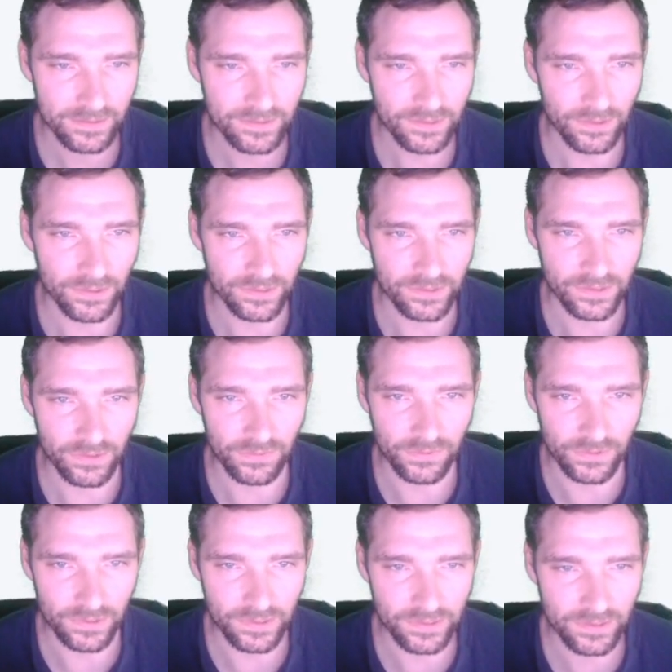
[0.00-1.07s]
so on and so
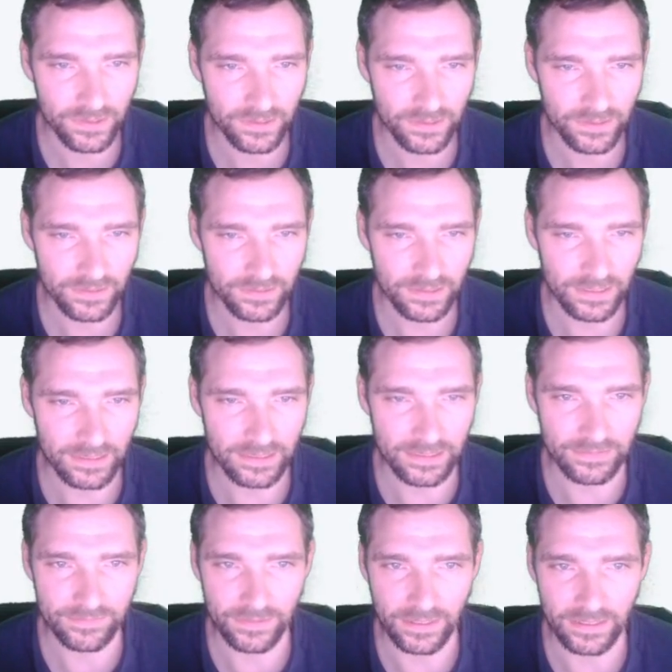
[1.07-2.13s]
forth that
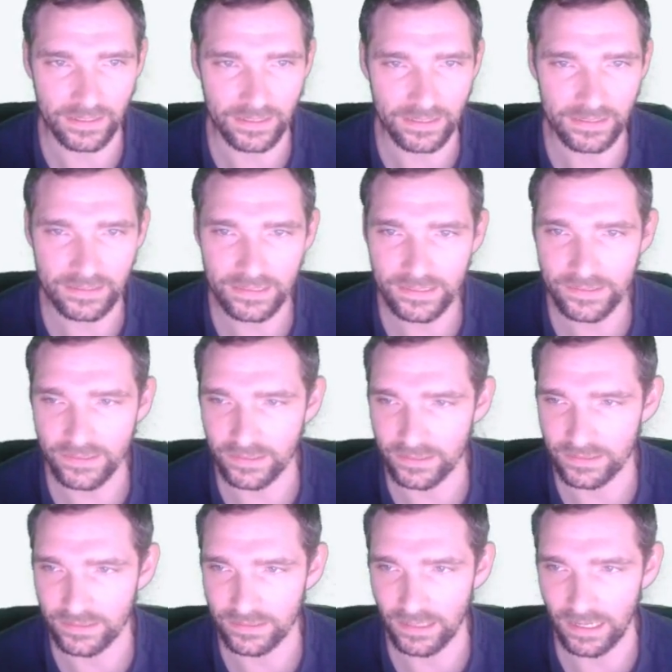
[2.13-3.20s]
they've got. And these
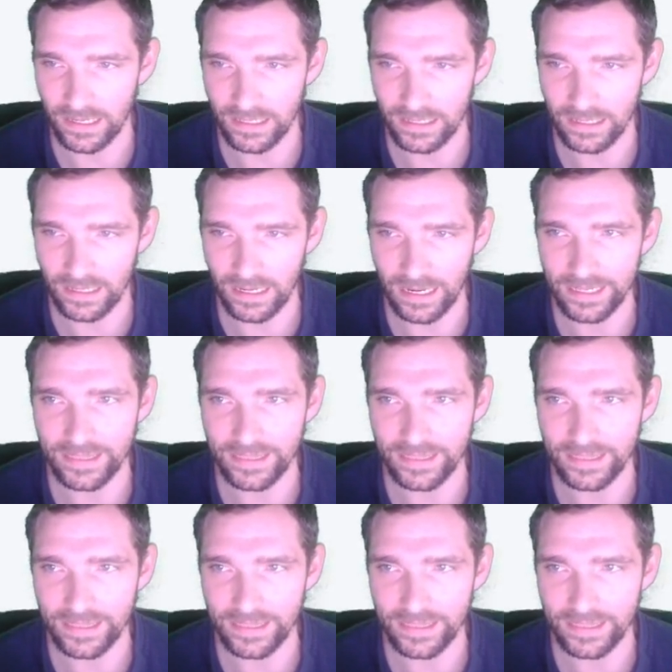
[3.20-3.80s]
are, I